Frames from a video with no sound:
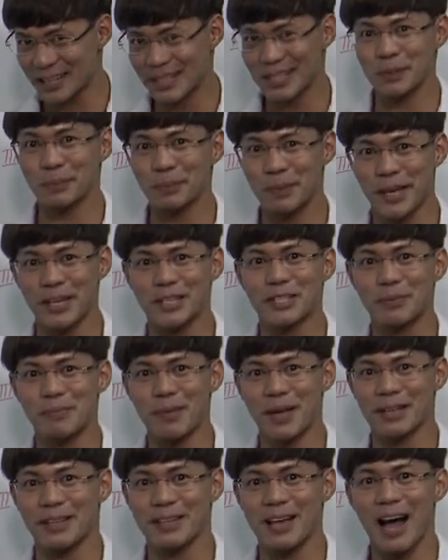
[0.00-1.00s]

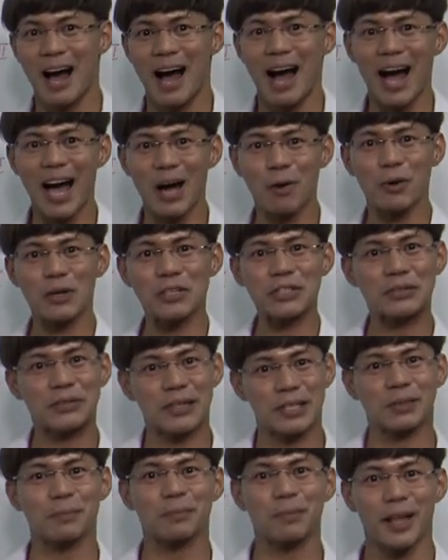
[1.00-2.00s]
displacement. I was
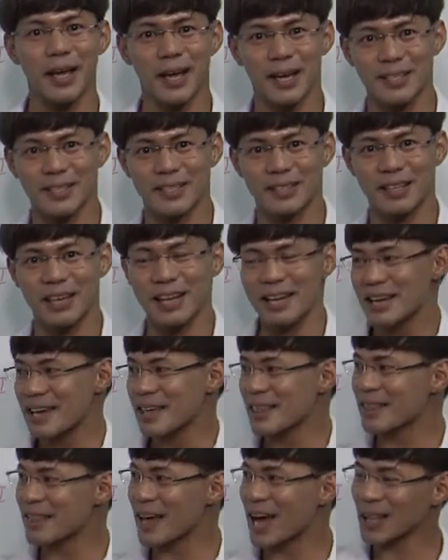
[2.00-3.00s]
displaced.
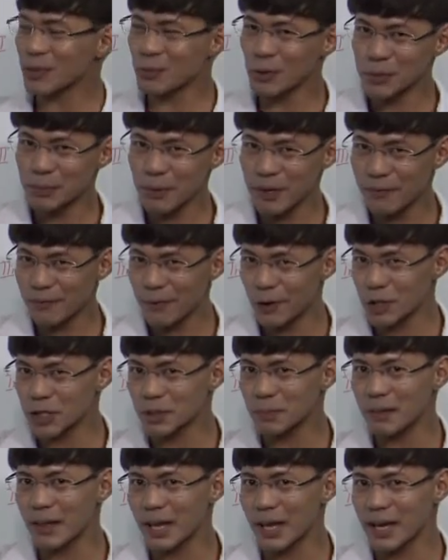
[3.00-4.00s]
That was my
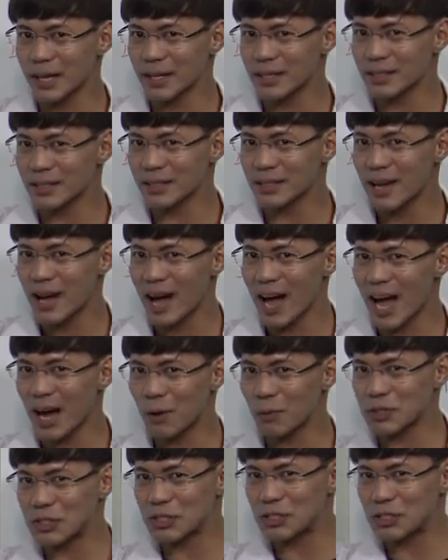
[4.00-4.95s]
first place. I was